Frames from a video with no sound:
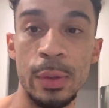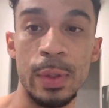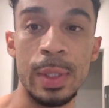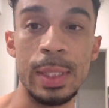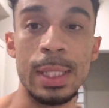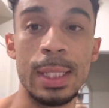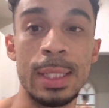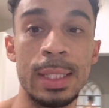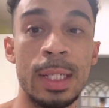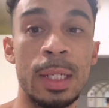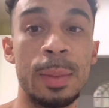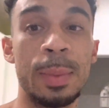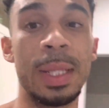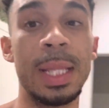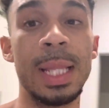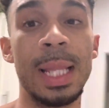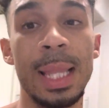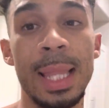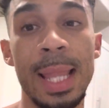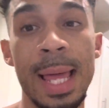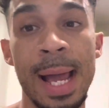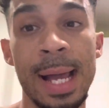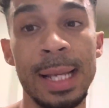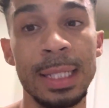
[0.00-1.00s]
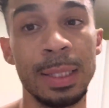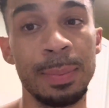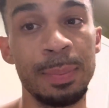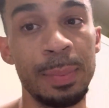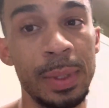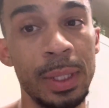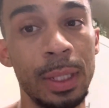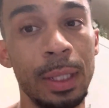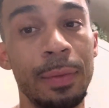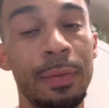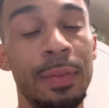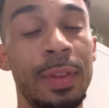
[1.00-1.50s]
this is gonna be the last
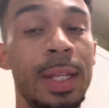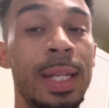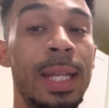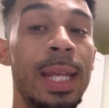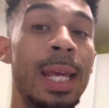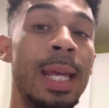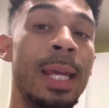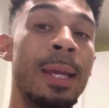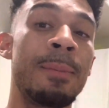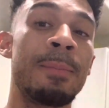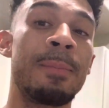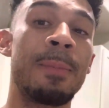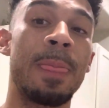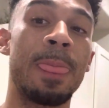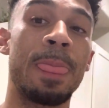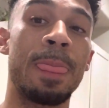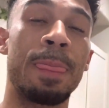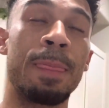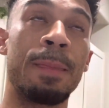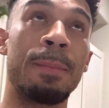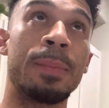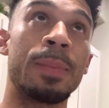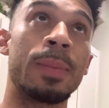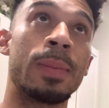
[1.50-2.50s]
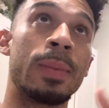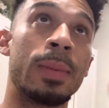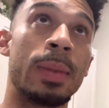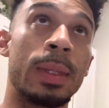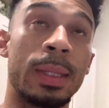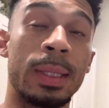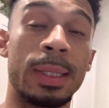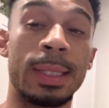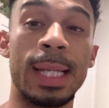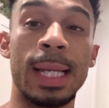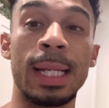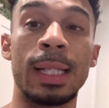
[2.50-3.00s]
meal of the day.
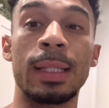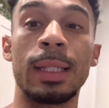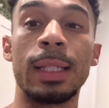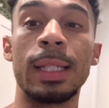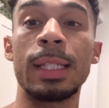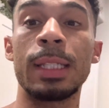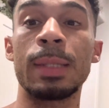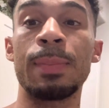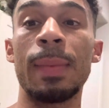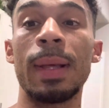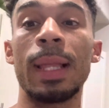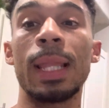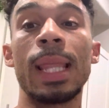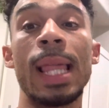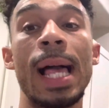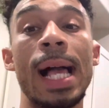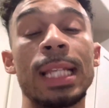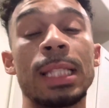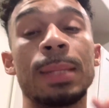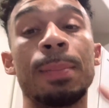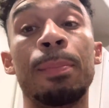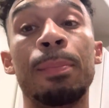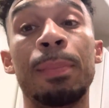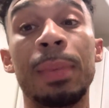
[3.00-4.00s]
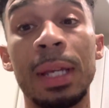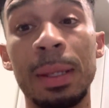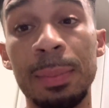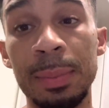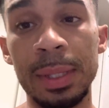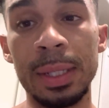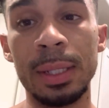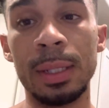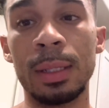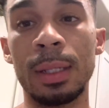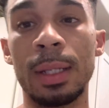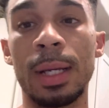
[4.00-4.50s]
Technically, it's my last big
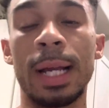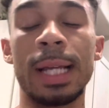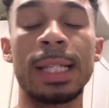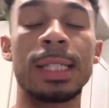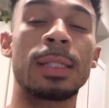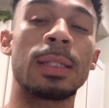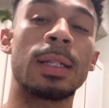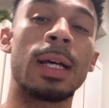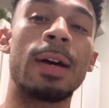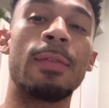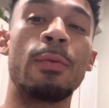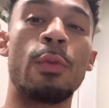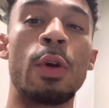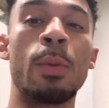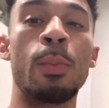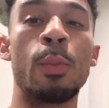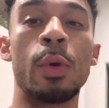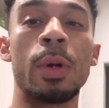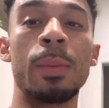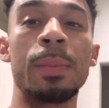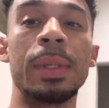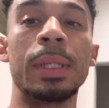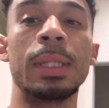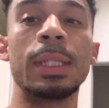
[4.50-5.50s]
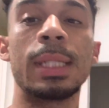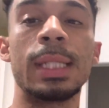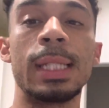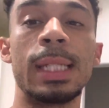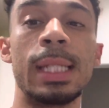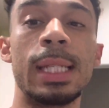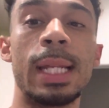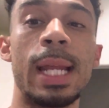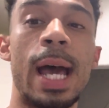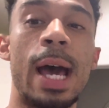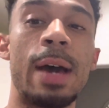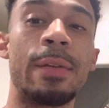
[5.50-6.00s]
meal. I still have one more meal to
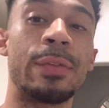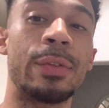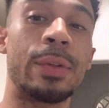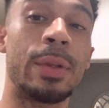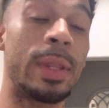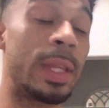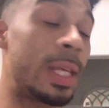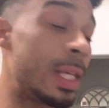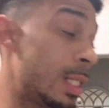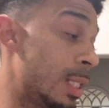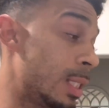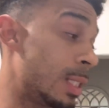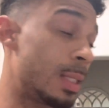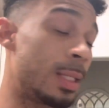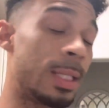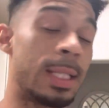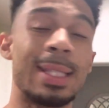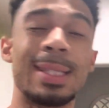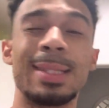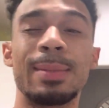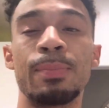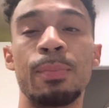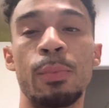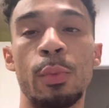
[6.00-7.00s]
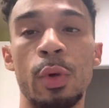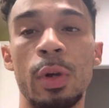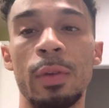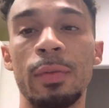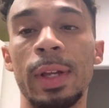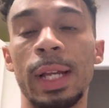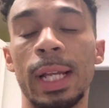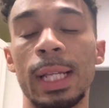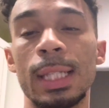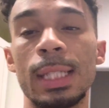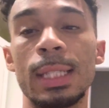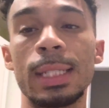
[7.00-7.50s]
eat after this. It's more of
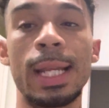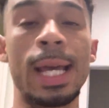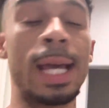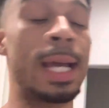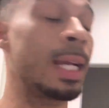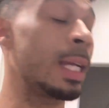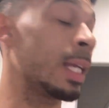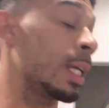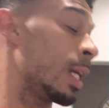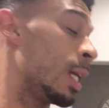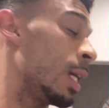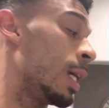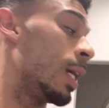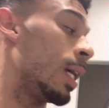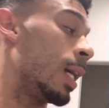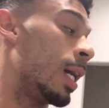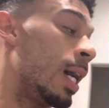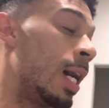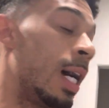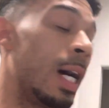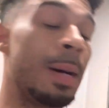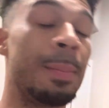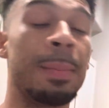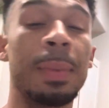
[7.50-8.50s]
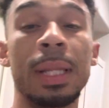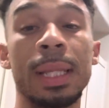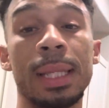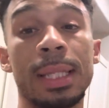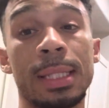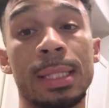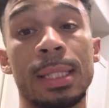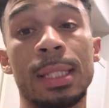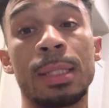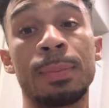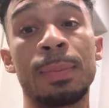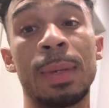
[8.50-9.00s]
like a snack, but
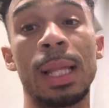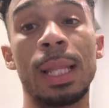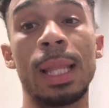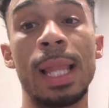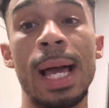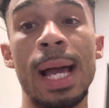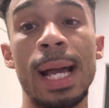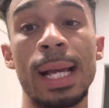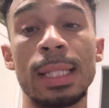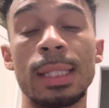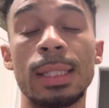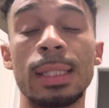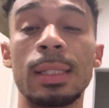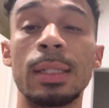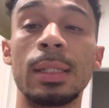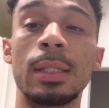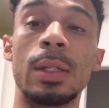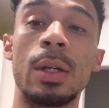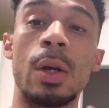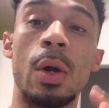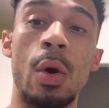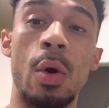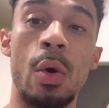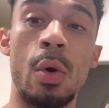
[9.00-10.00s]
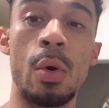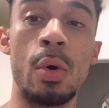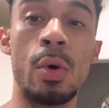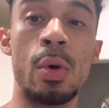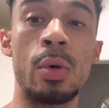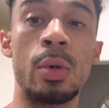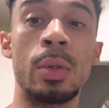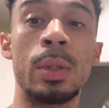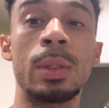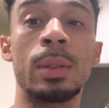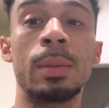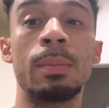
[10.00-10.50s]
this is my last
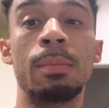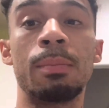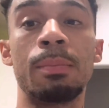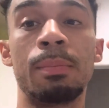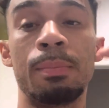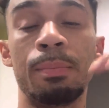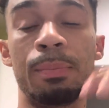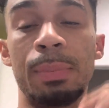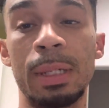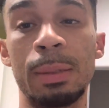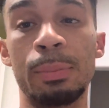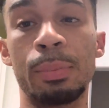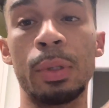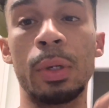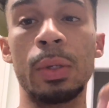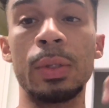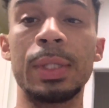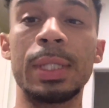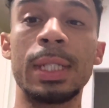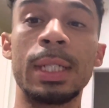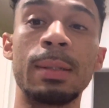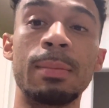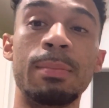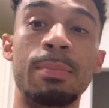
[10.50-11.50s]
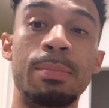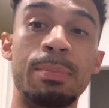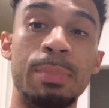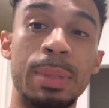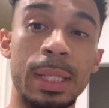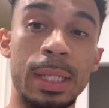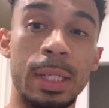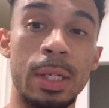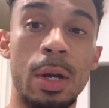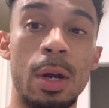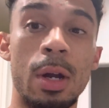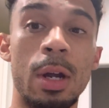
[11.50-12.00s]
whole big protein,
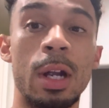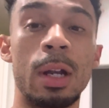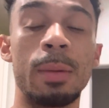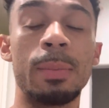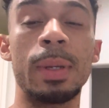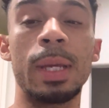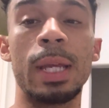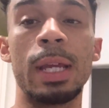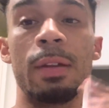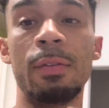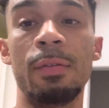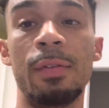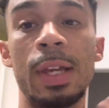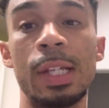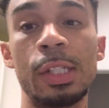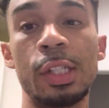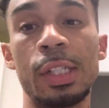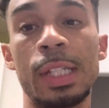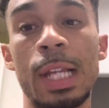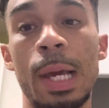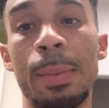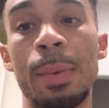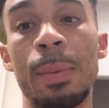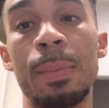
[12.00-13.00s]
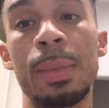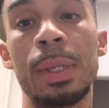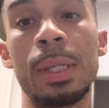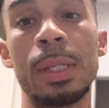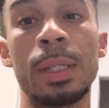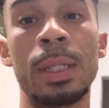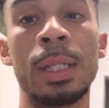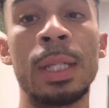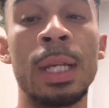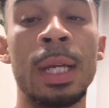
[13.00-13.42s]
big carb, and veggie type of meal.